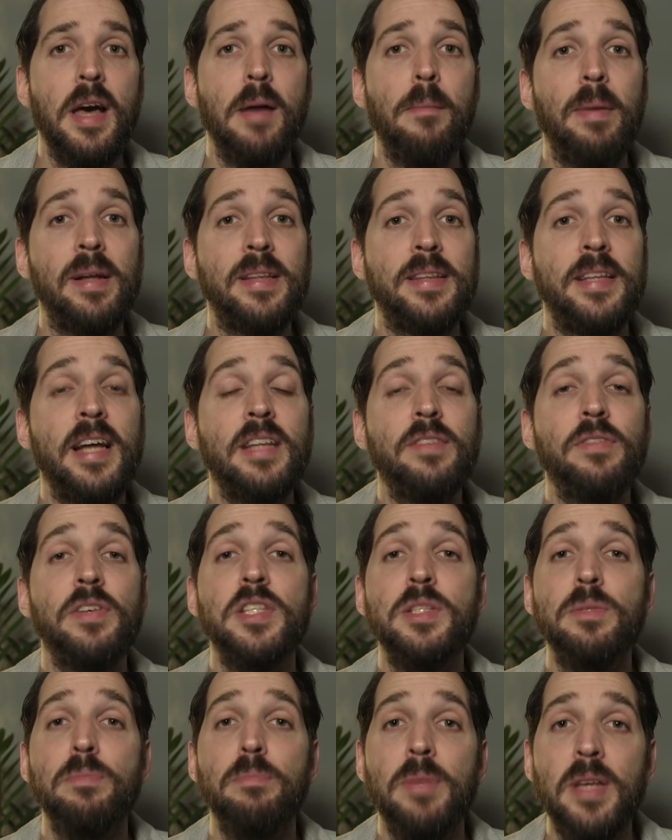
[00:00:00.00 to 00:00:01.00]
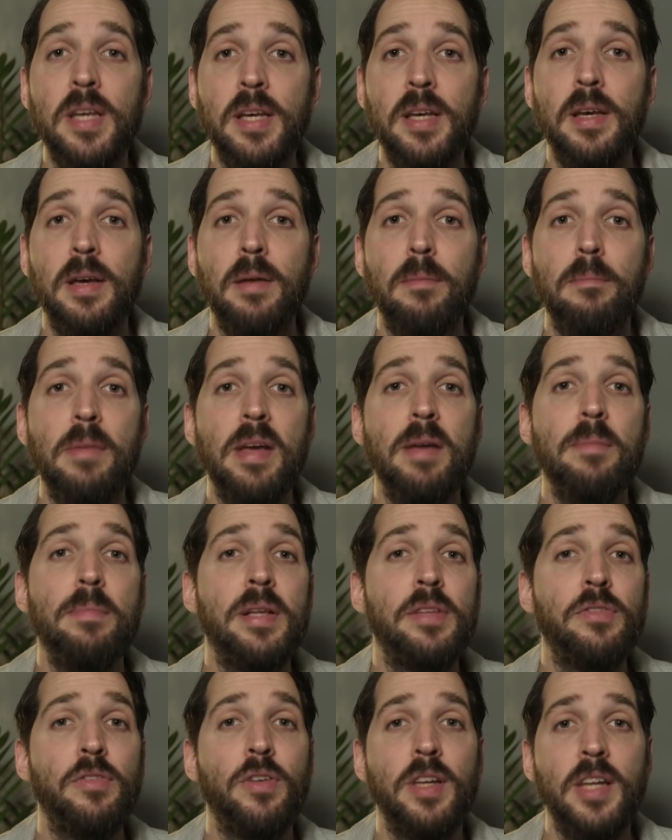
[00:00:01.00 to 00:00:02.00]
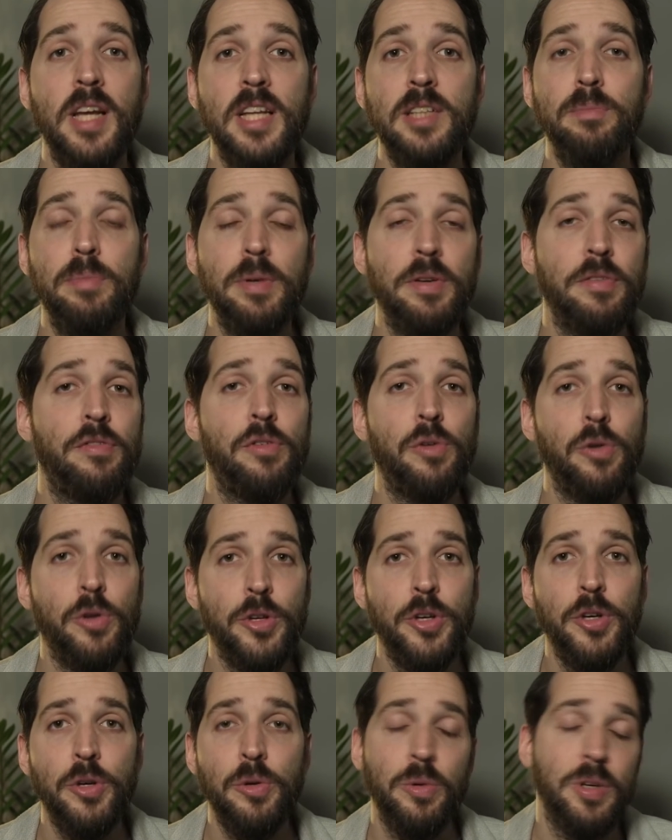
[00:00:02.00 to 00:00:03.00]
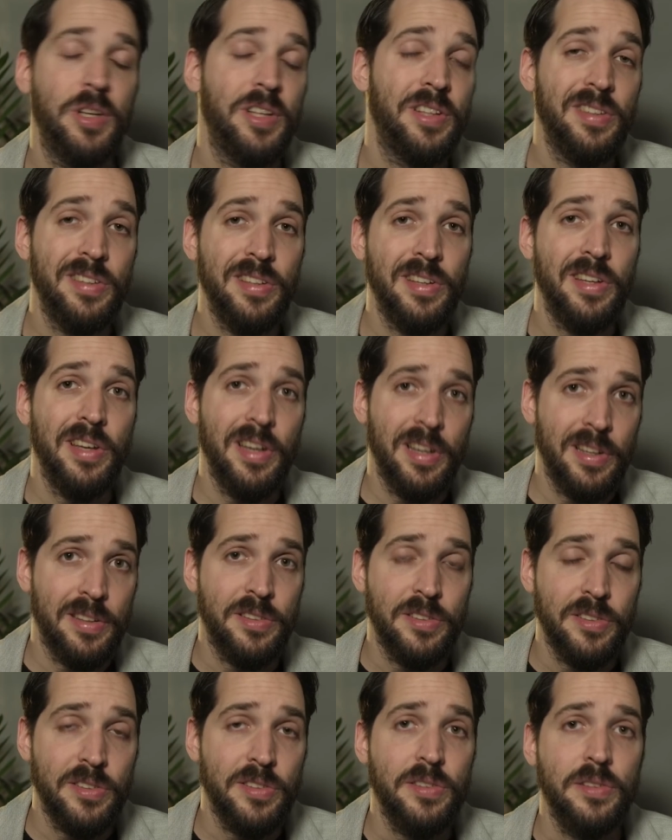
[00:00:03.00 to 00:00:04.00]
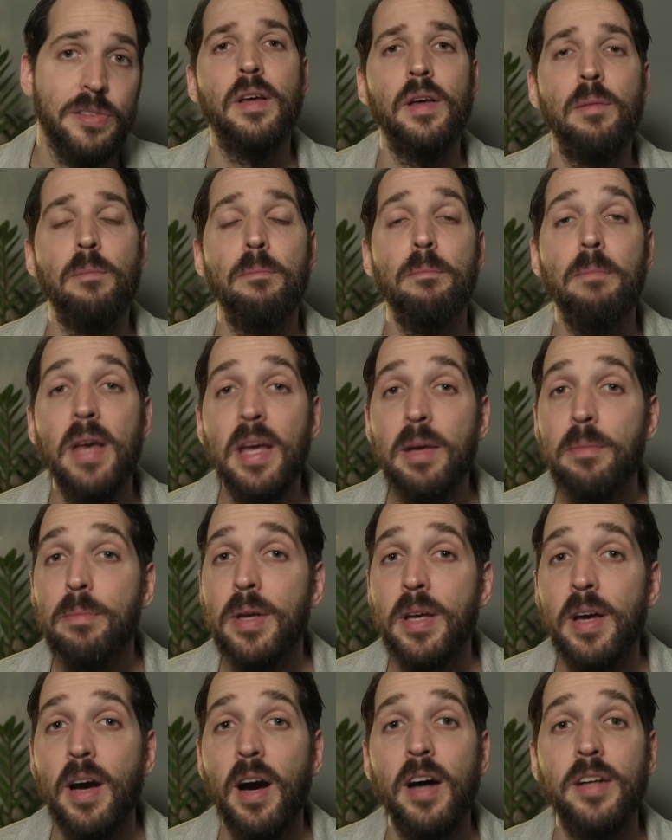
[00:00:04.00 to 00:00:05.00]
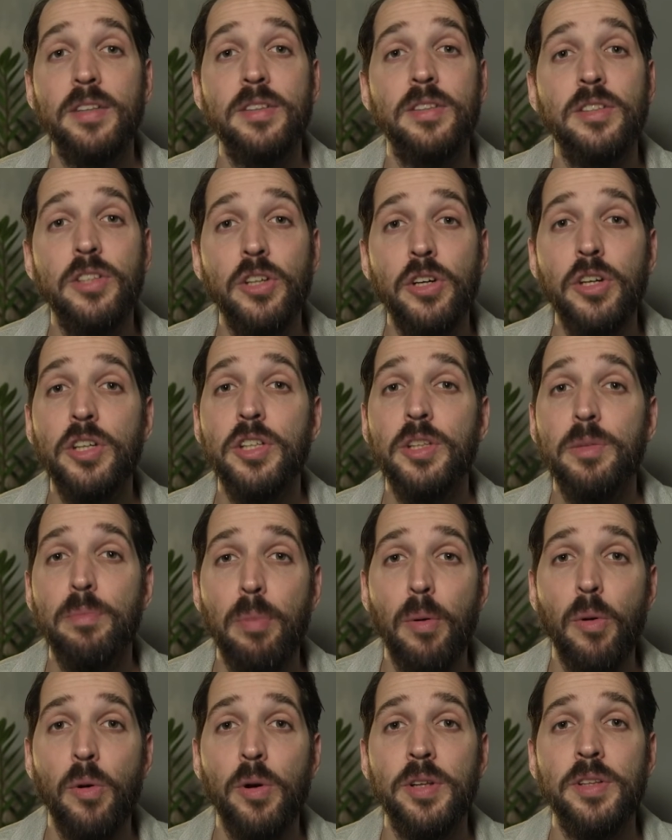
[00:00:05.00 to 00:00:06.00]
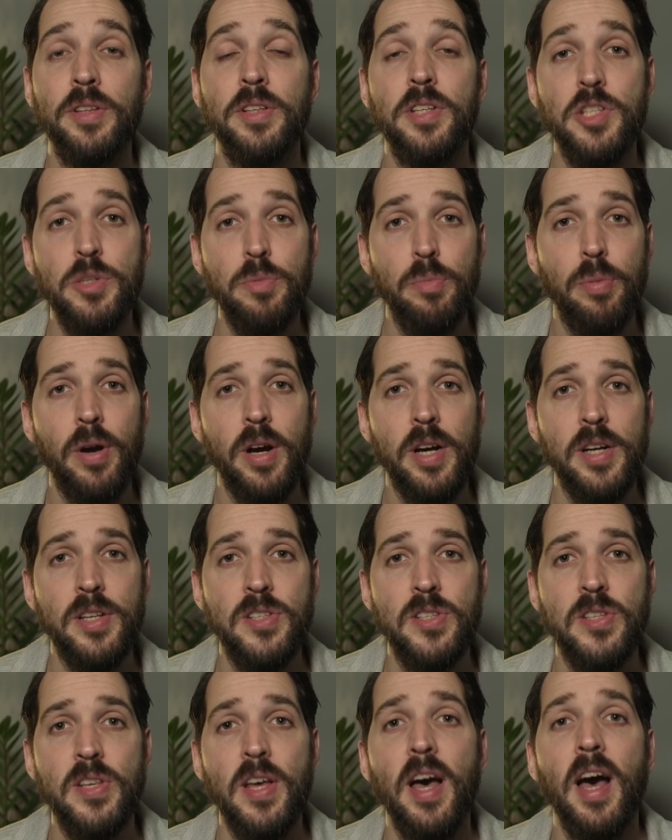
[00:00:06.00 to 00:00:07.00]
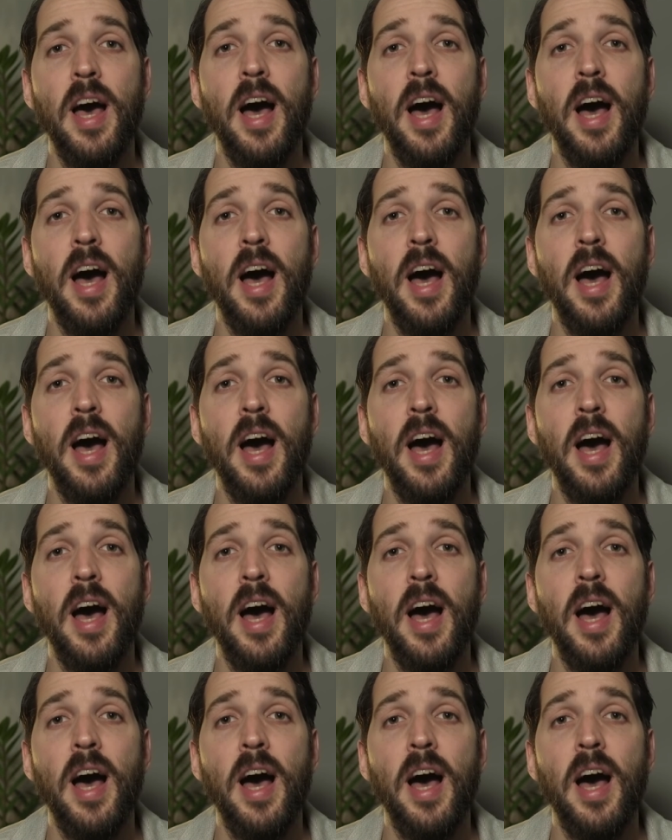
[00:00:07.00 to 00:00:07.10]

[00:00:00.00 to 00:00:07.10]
But that was me. Maybe it will not be for you in the end. Maybe a third point is price.